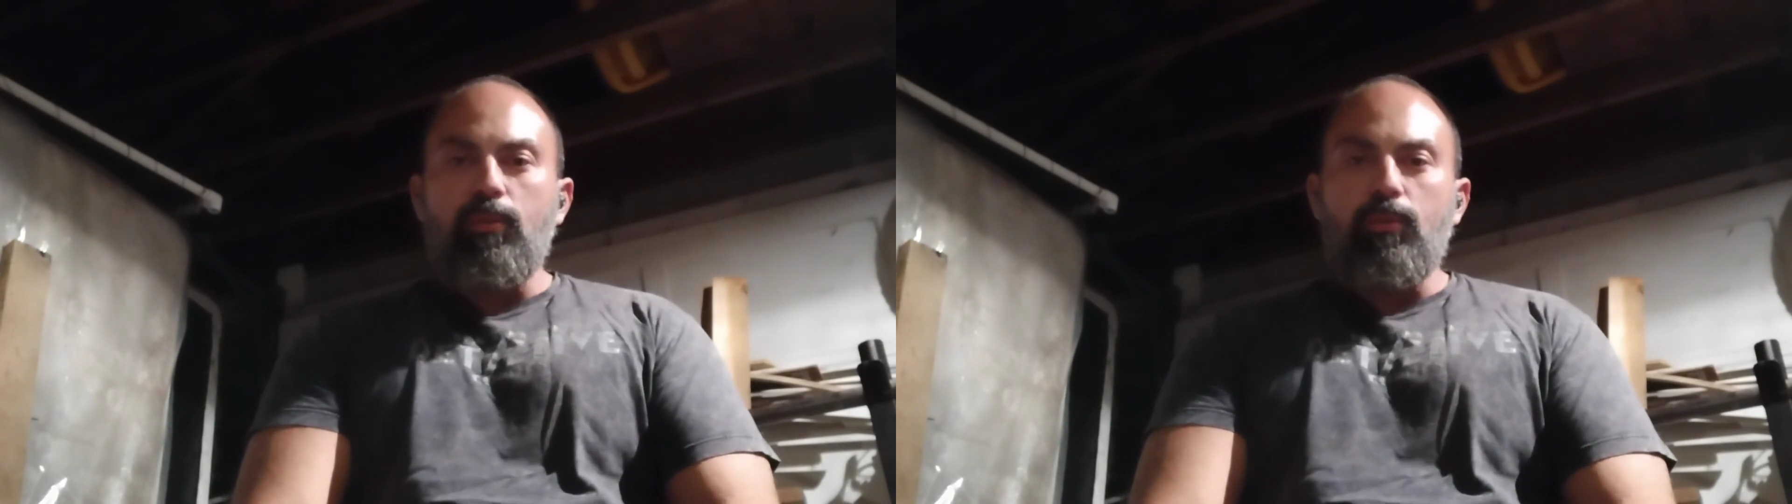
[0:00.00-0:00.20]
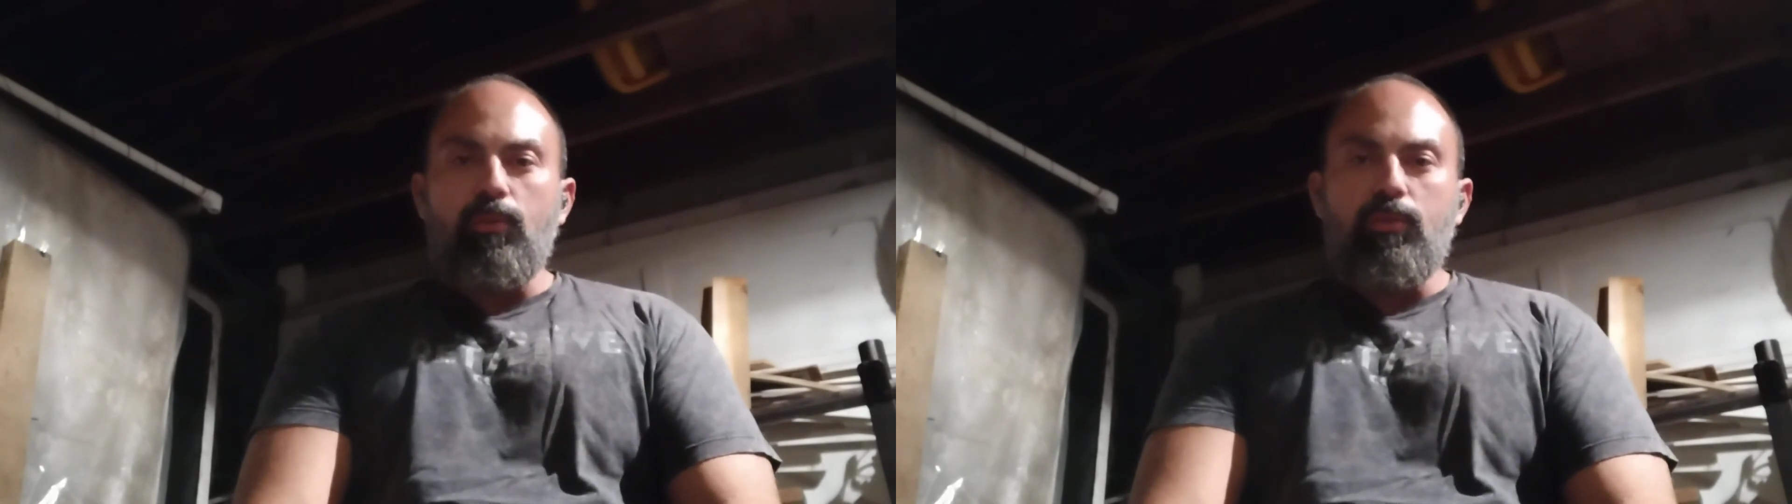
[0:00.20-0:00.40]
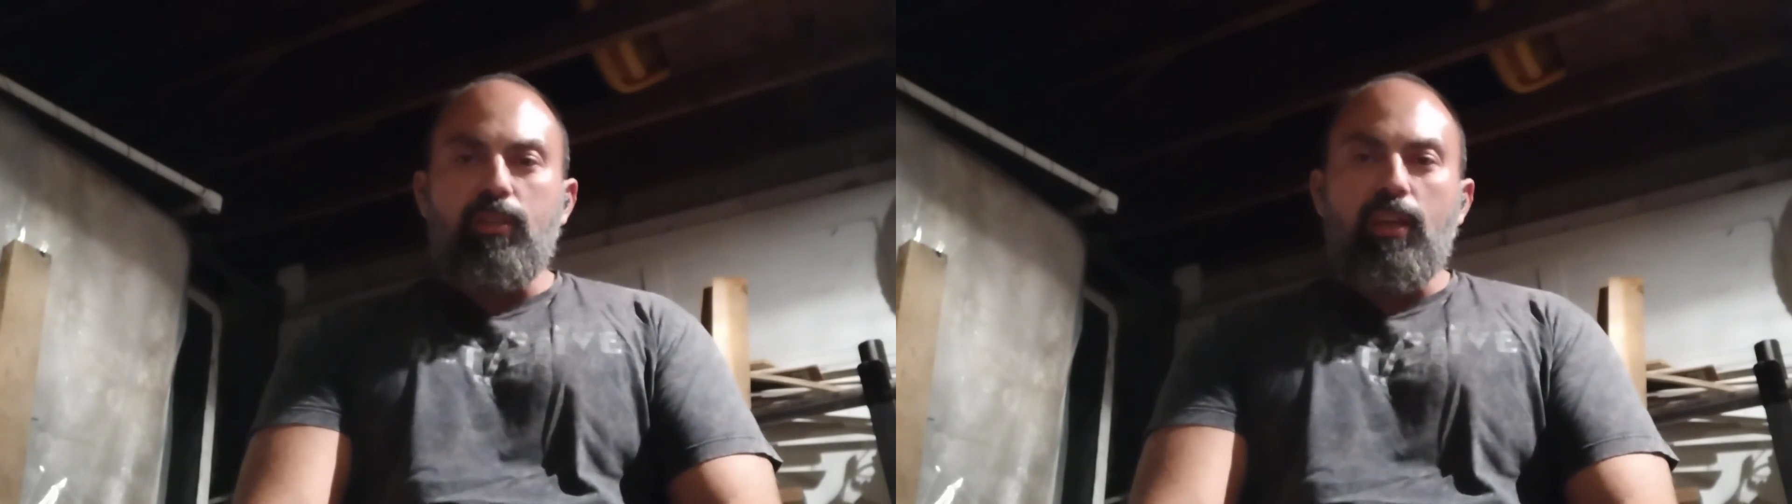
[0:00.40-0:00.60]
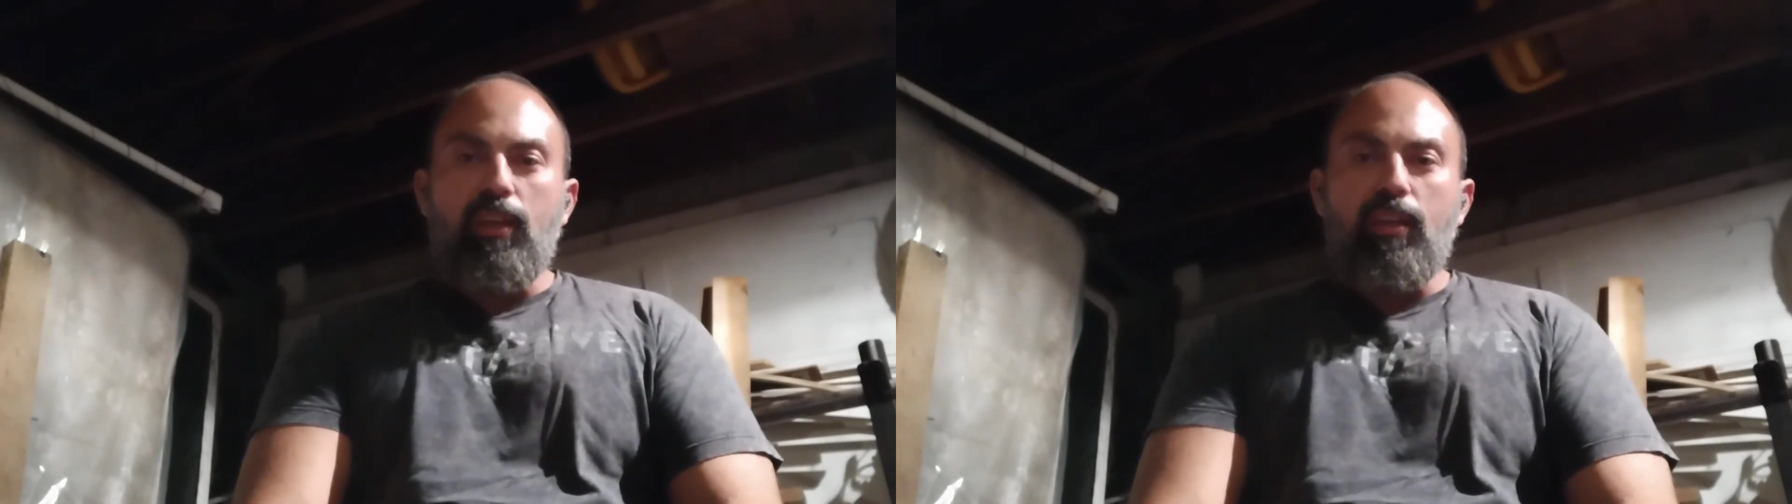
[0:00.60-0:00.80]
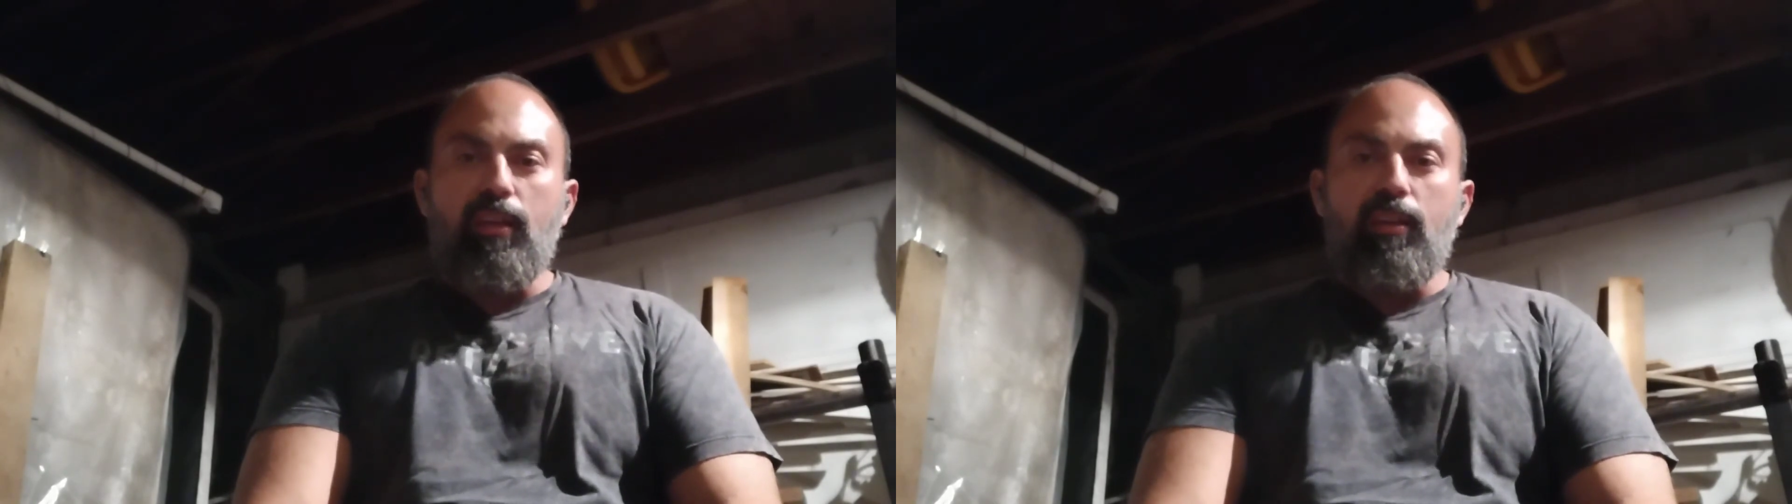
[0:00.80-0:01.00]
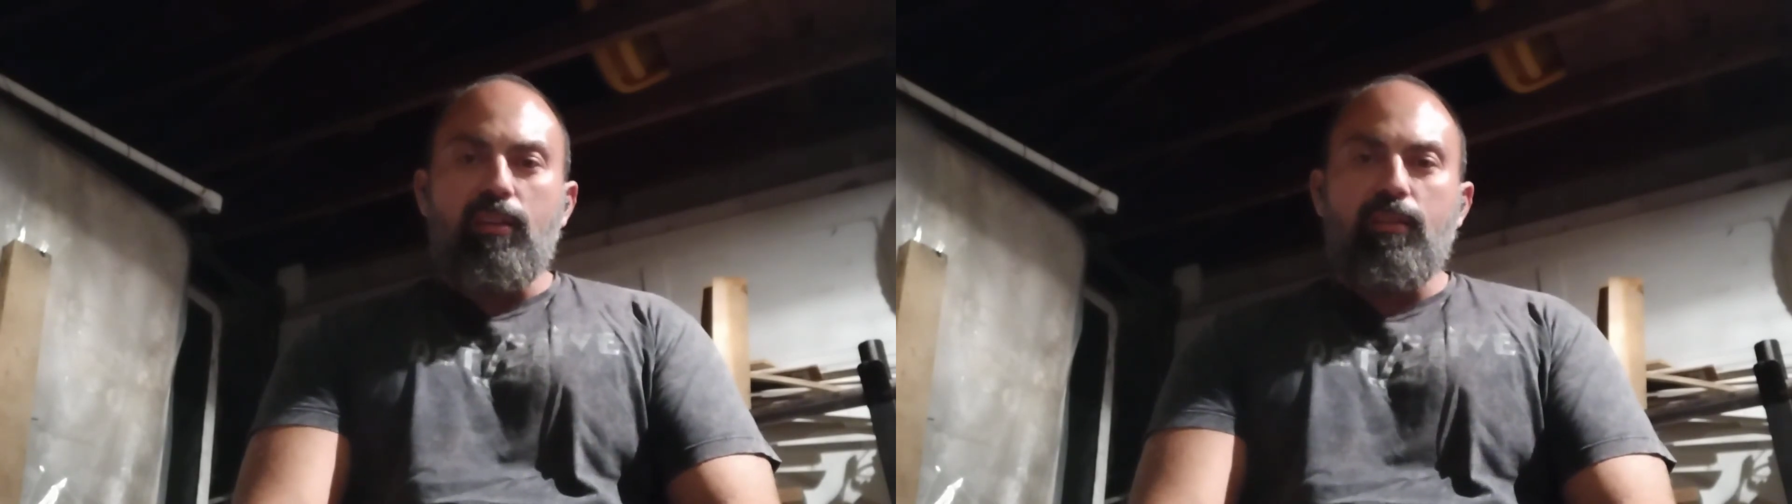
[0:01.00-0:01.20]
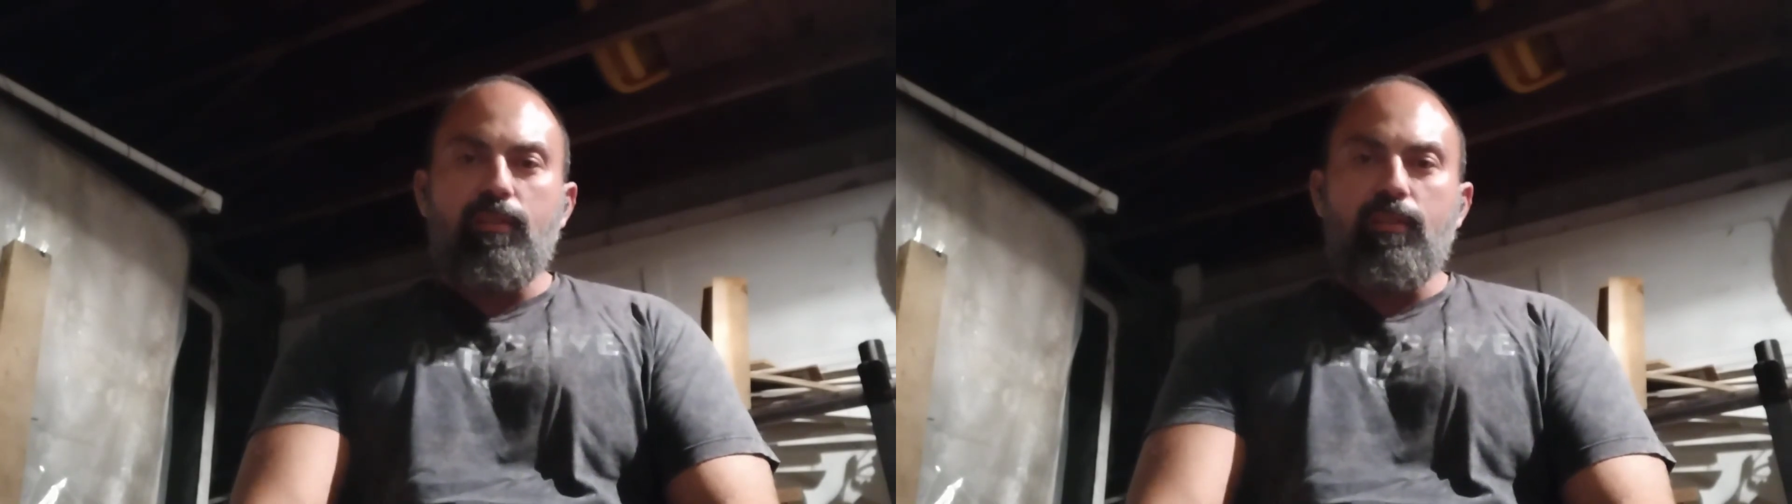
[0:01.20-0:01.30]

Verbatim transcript: to stay